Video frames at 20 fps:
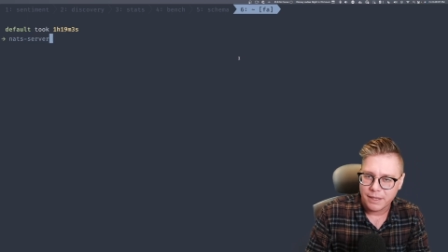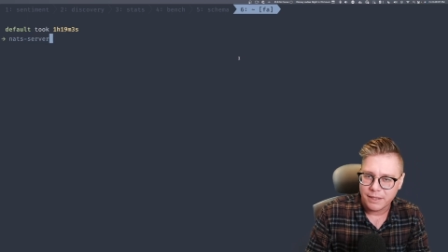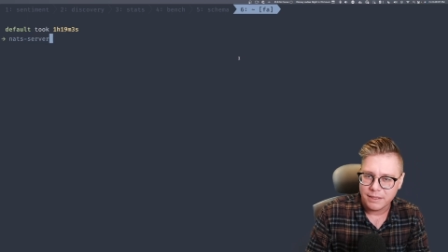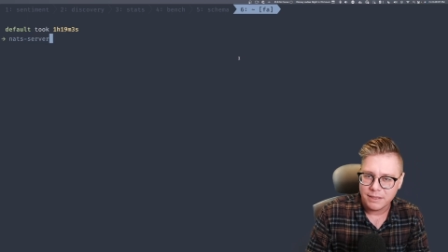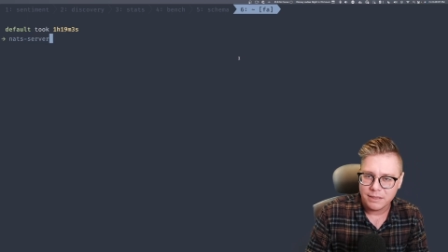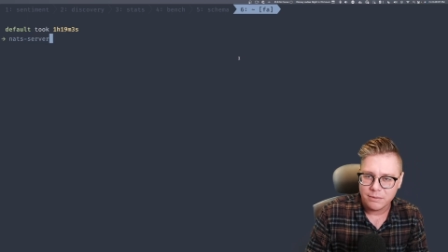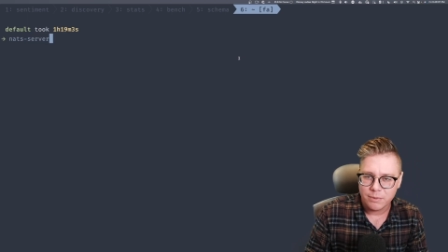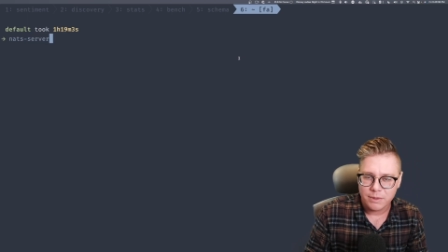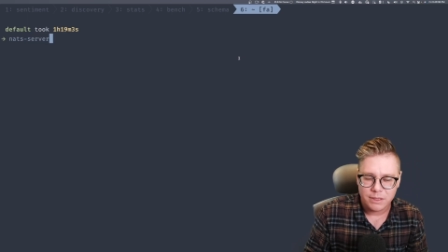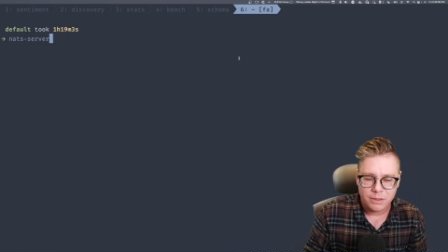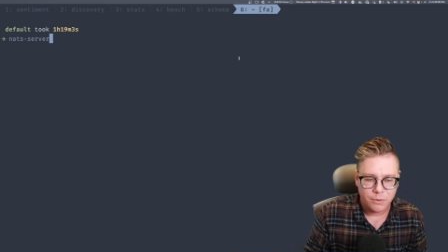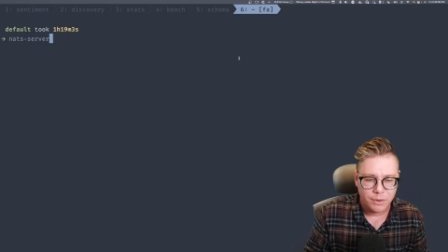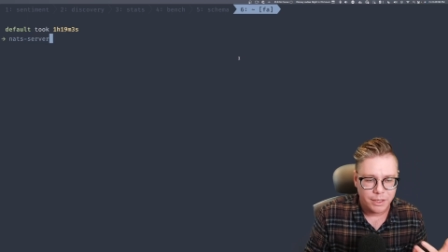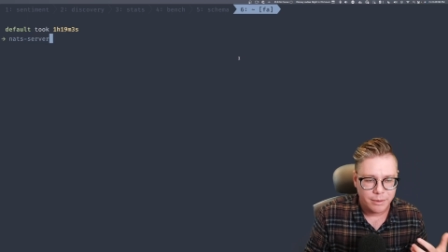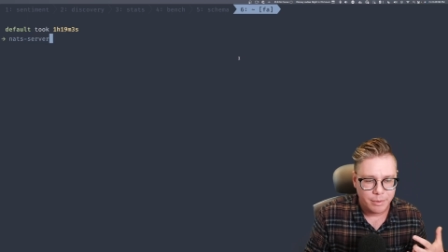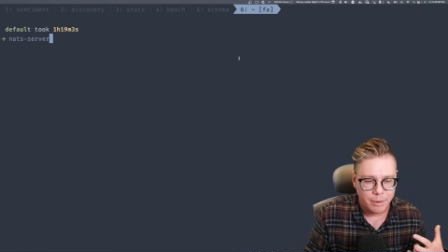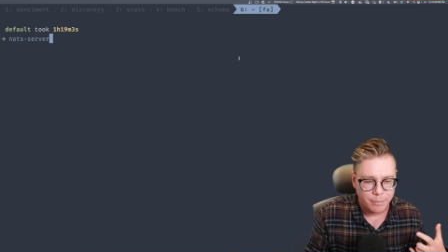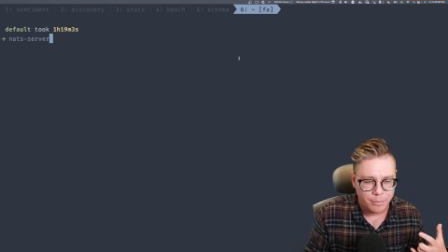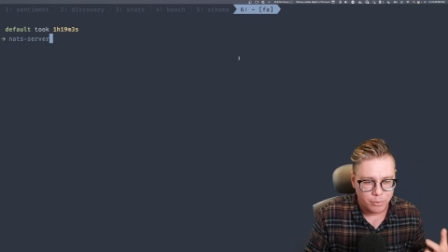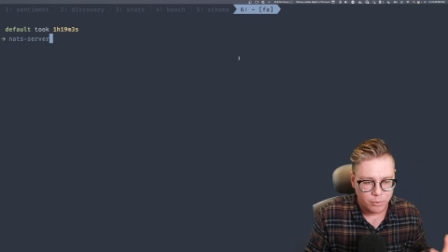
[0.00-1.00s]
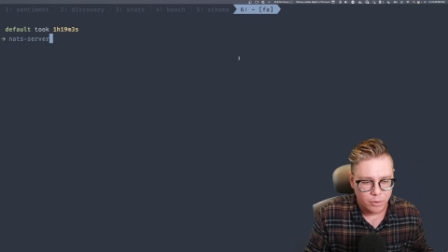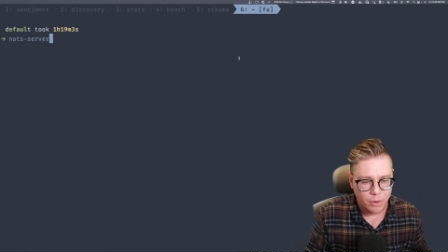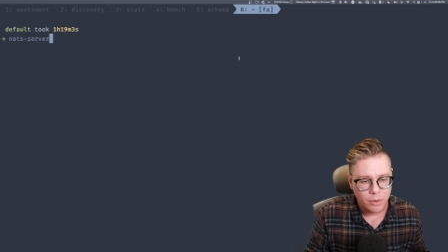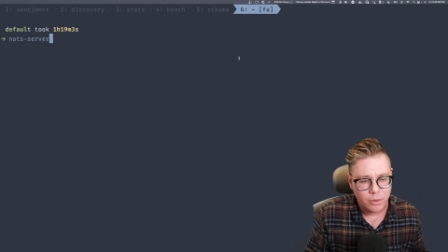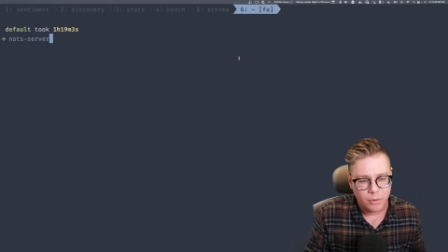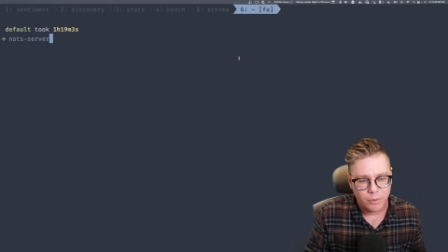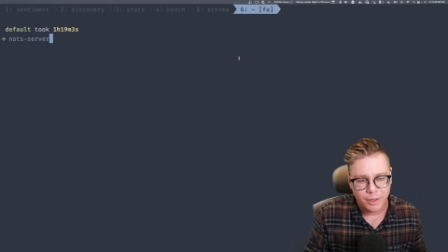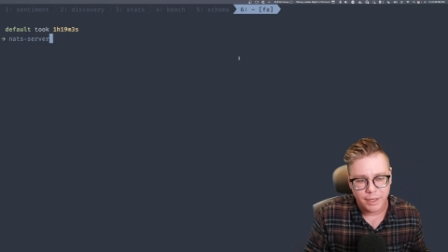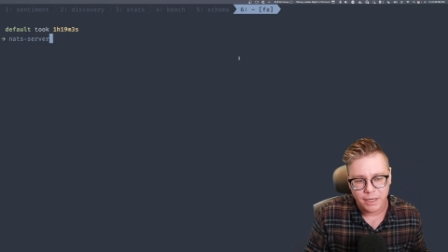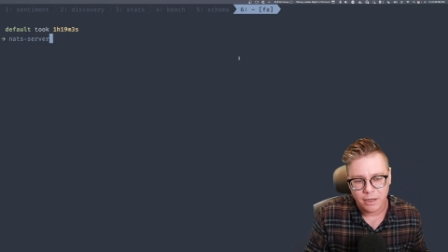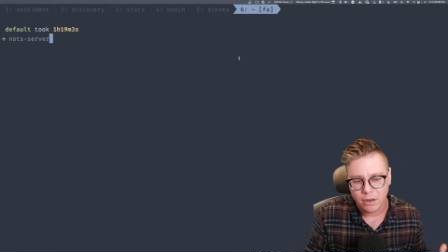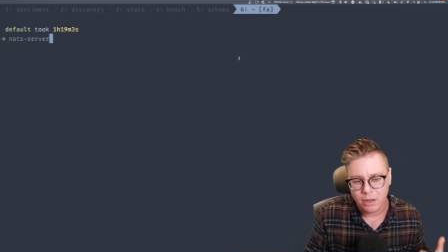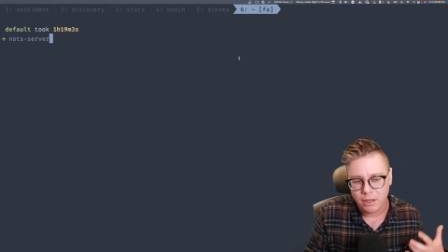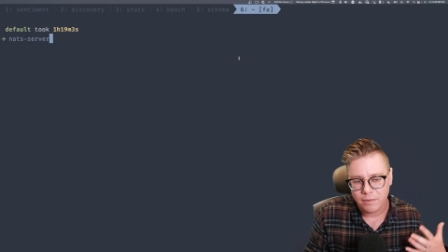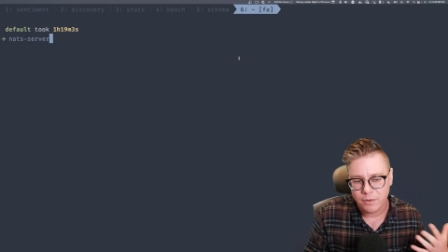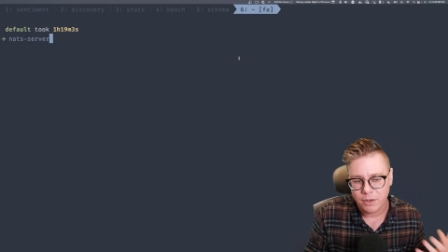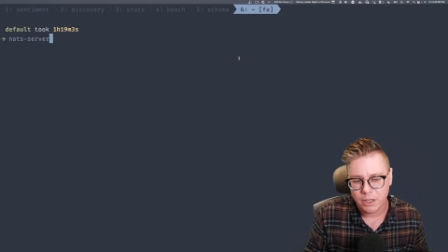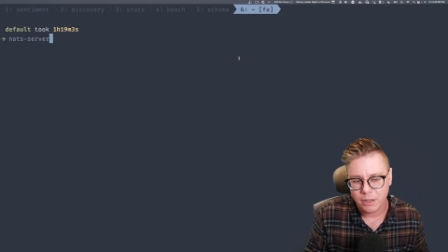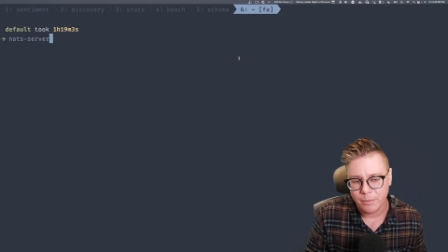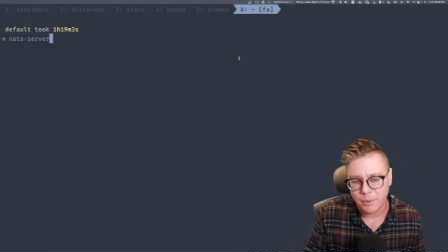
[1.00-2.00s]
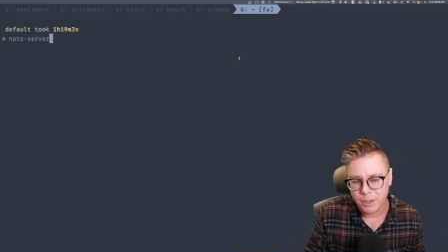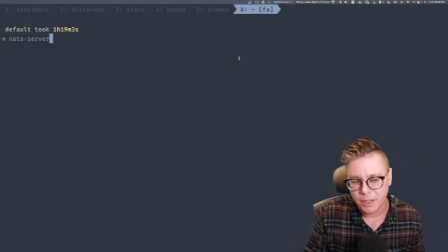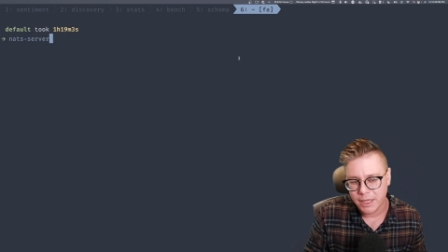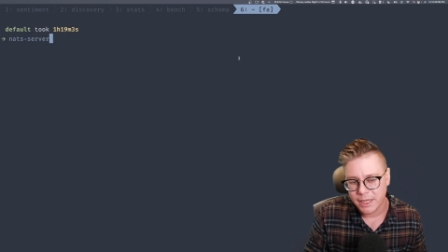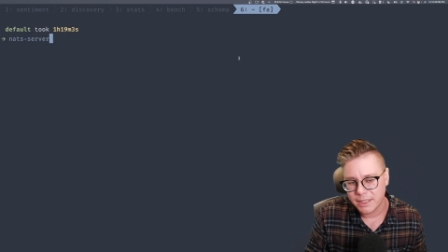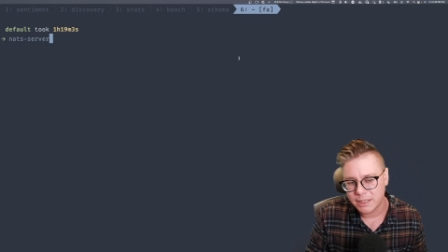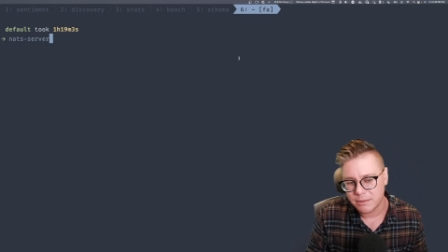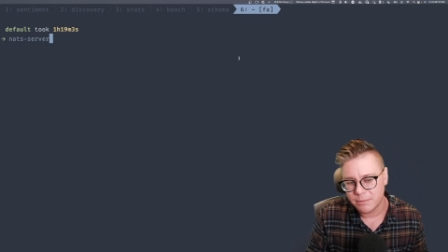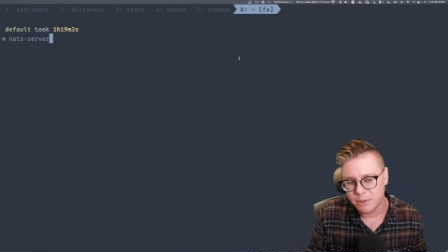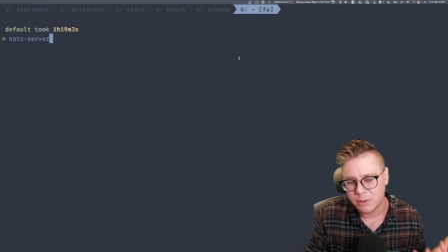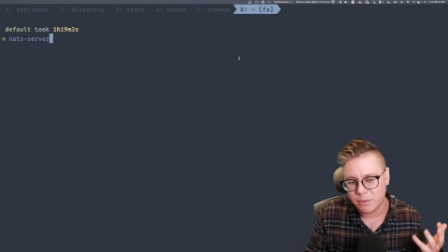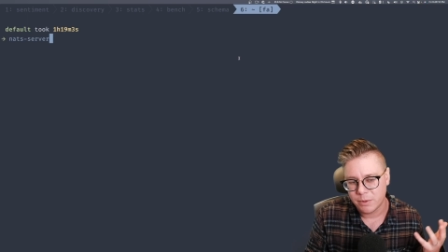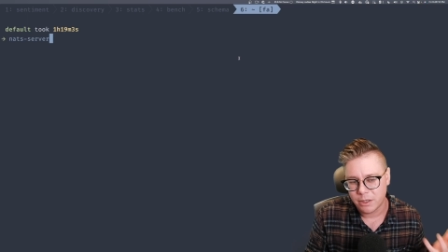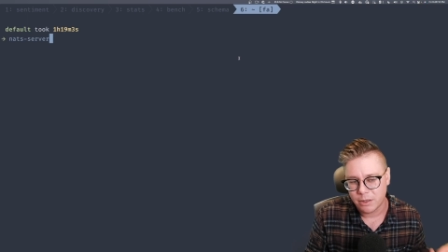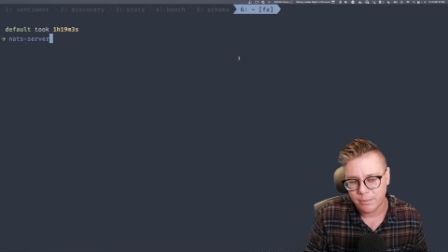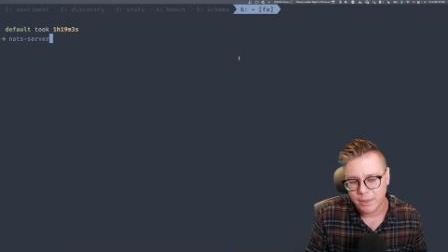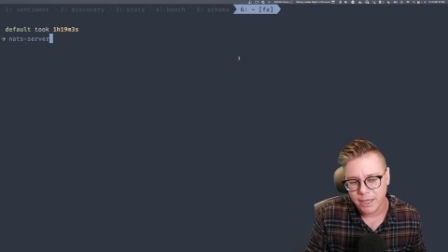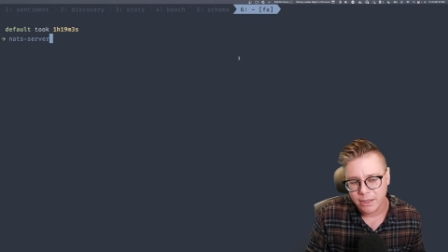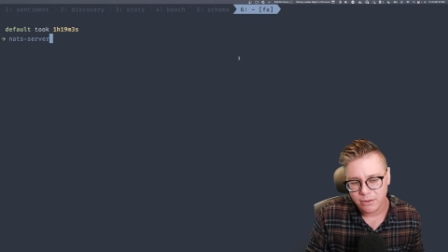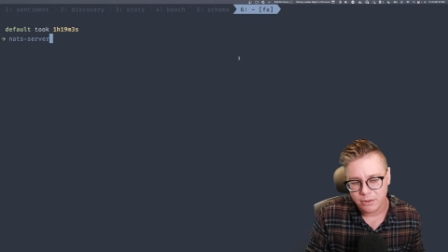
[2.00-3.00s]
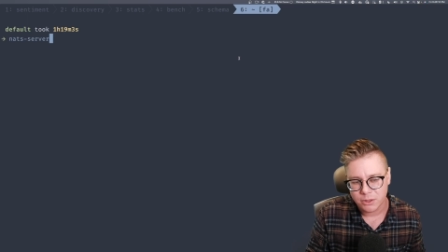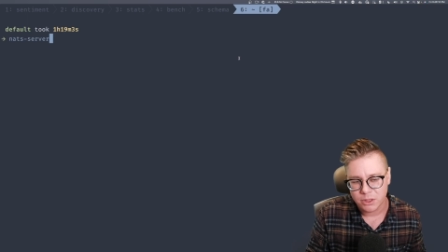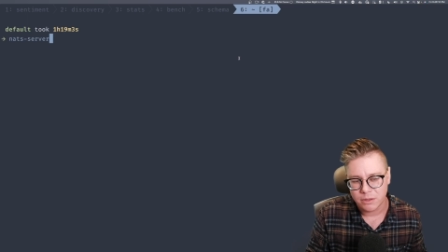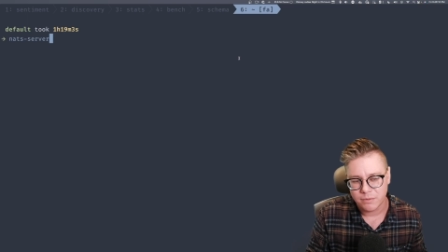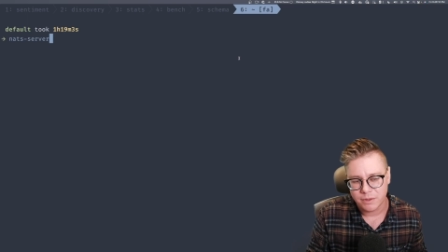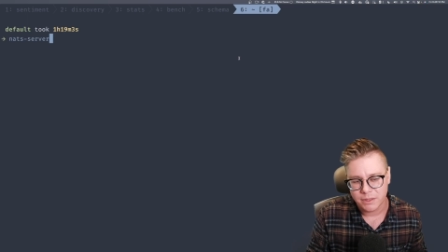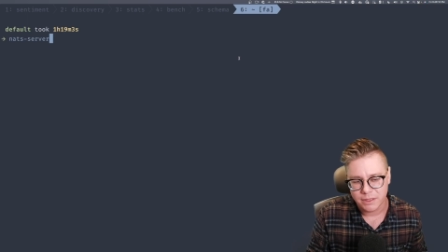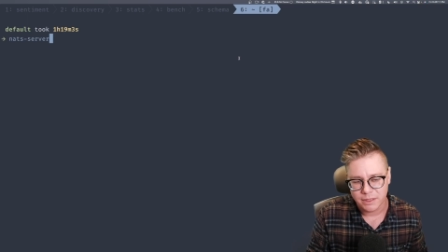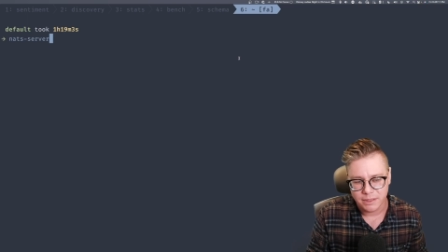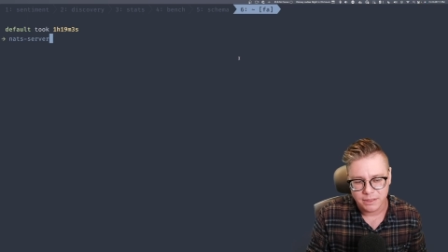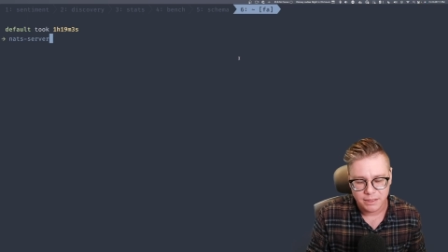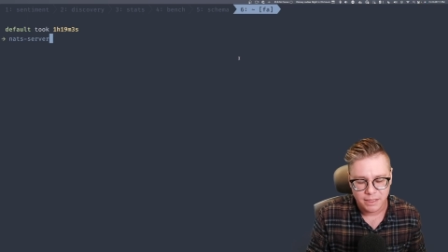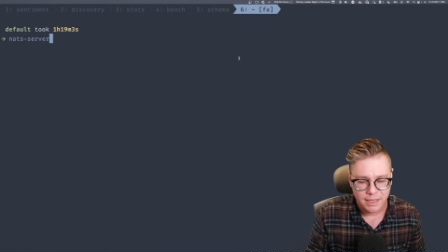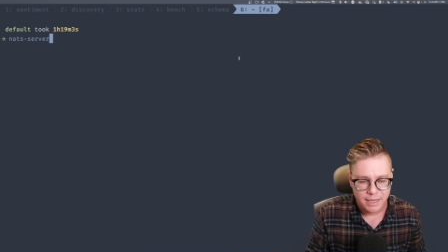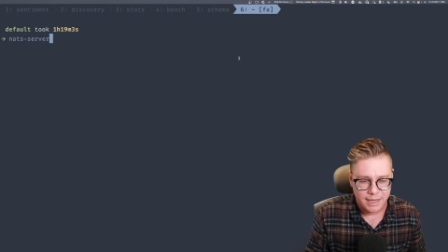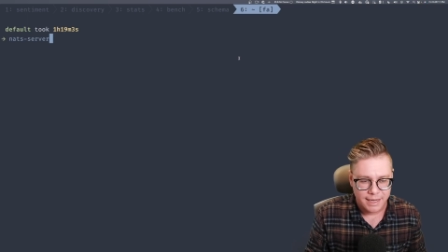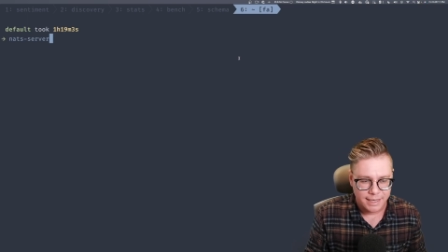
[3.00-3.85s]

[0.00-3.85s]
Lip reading: and this is what's going to be brokering all of our communication between our microservices,